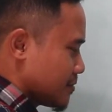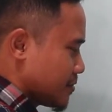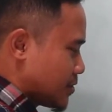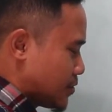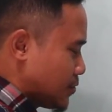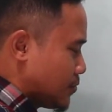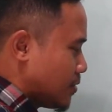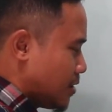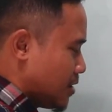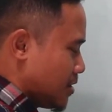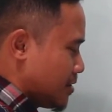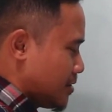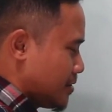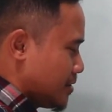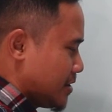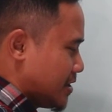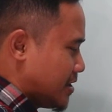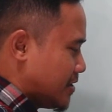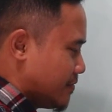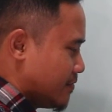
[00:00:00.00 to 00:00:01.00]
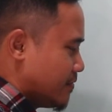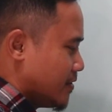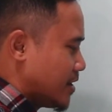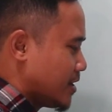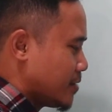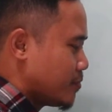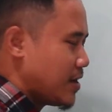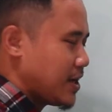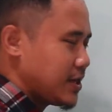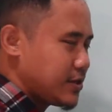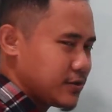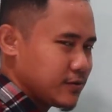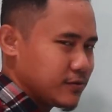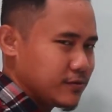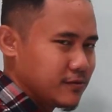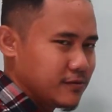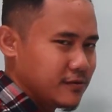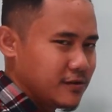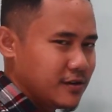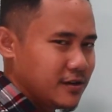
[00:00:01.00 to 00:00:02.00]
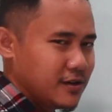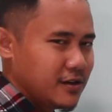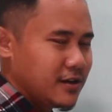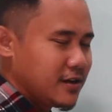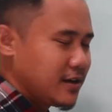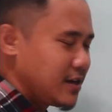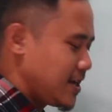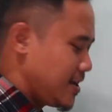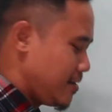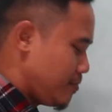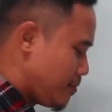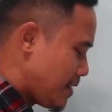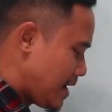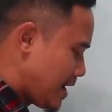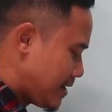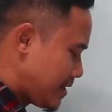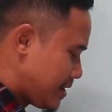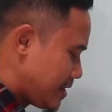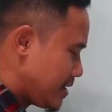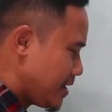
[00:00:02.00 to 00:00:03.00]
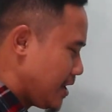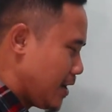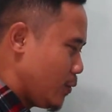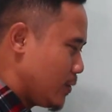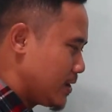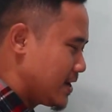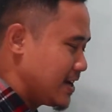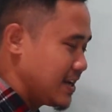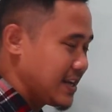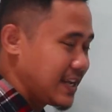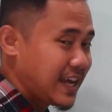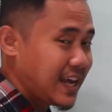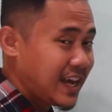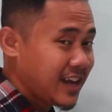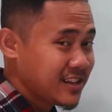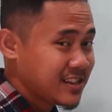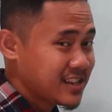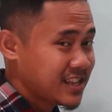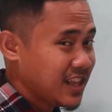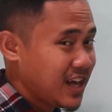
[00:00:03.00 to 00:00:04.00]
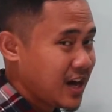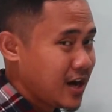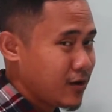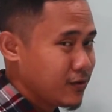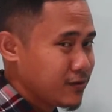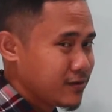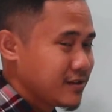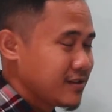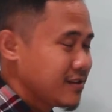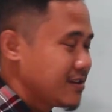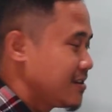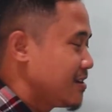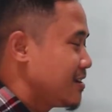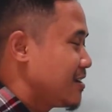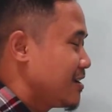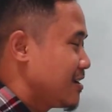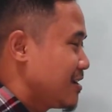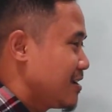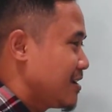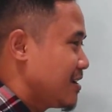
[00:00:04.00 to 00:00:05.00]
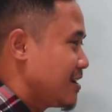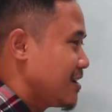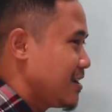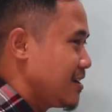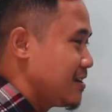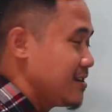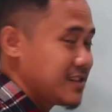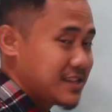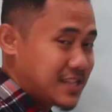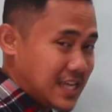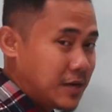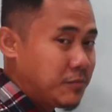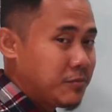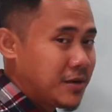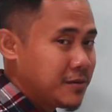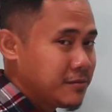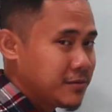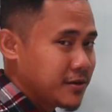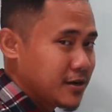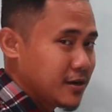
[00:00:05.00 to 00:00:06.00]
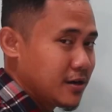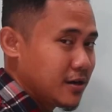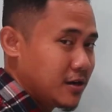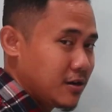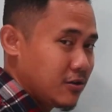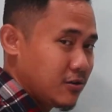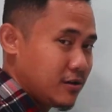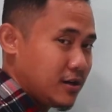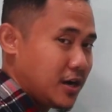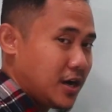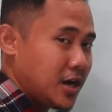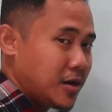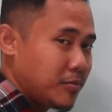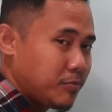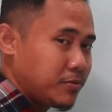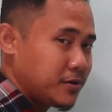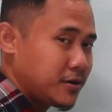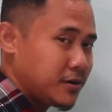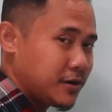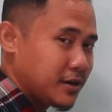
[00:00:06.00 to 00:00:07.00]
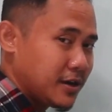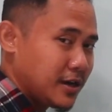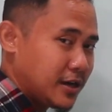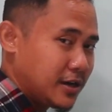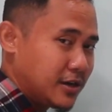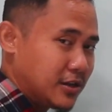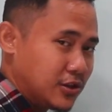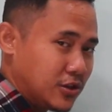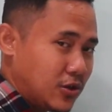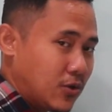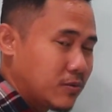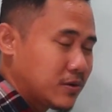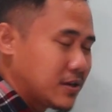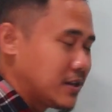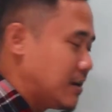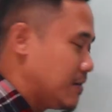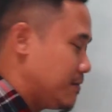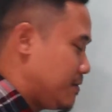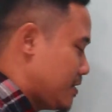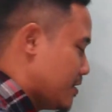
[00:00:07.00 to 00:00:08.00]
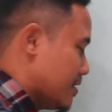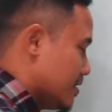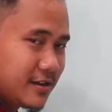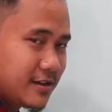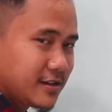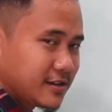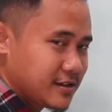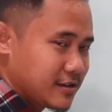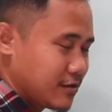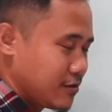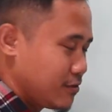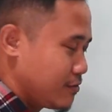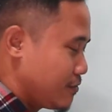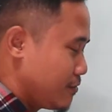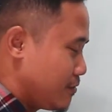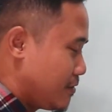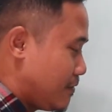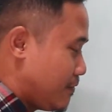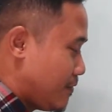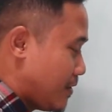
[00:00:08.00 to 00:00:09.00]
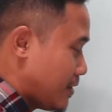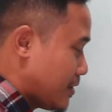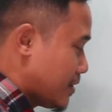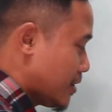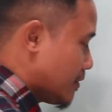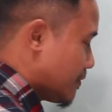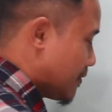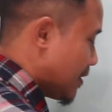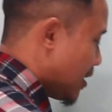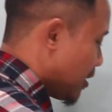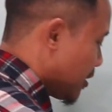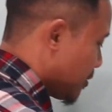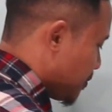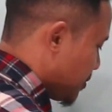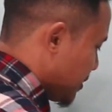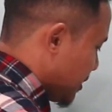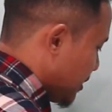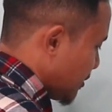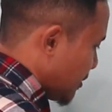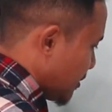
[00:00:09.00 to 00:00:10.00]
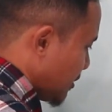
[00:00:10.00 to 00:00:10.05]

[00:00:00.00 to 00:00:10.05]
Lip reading: 2R divided by 2. In math, we can cancel out the same number on upper and the lower level. So the value of Rp